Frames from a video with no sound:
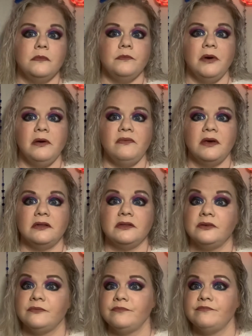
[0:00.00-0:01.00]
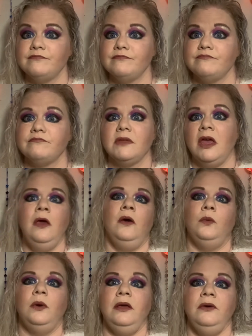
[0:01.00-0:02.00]
Perfect.
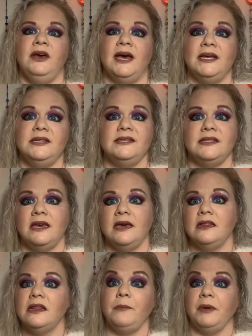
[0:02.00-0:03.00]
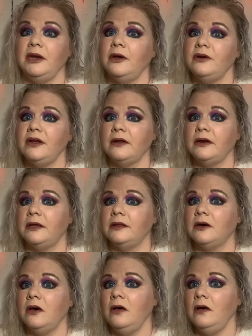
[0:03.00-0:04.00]
What do you guys think? Let me know down in the
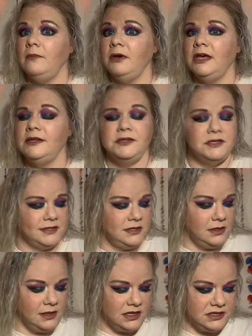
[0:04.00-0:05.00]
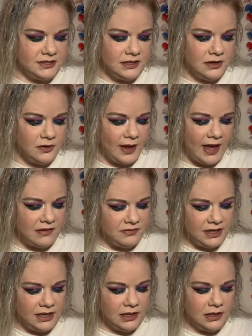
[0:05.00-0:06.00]
comments. It's a little
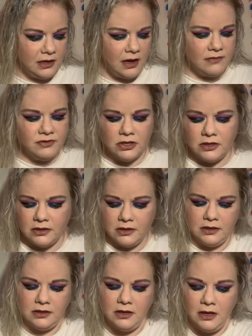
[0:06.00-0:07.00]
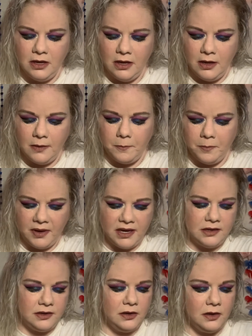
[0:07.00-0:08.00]
heavy of a look, but
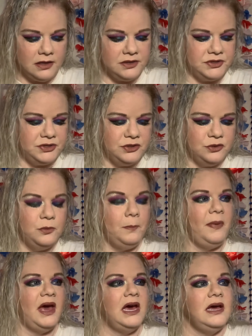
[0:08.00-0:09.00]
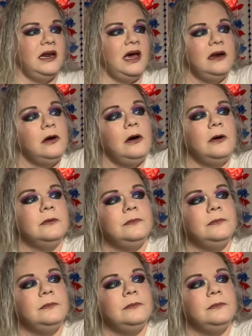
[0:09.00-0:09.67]
not too bad at all.